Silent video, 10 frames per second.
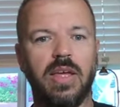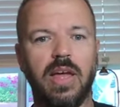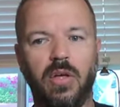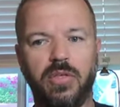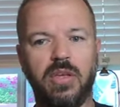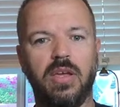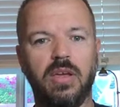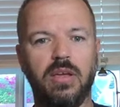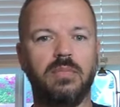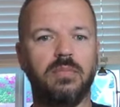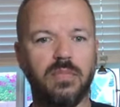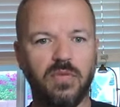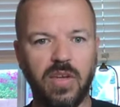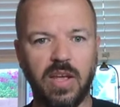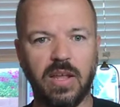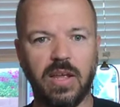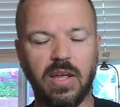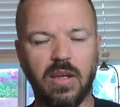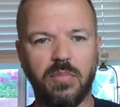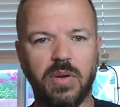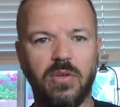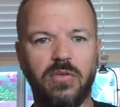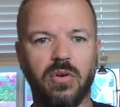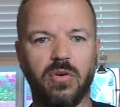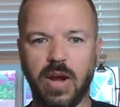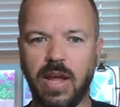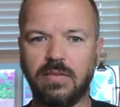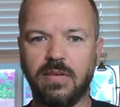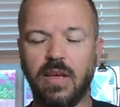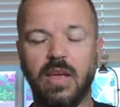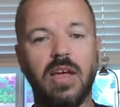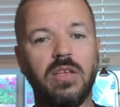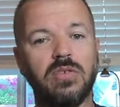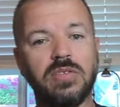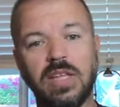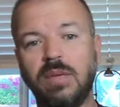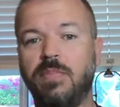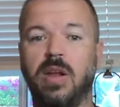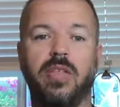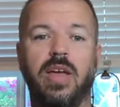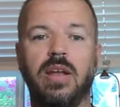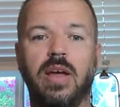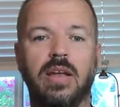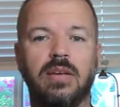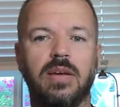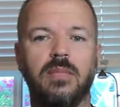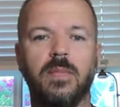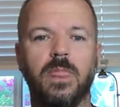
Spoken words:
healthy feeling, but you feel great and you sleep better that night.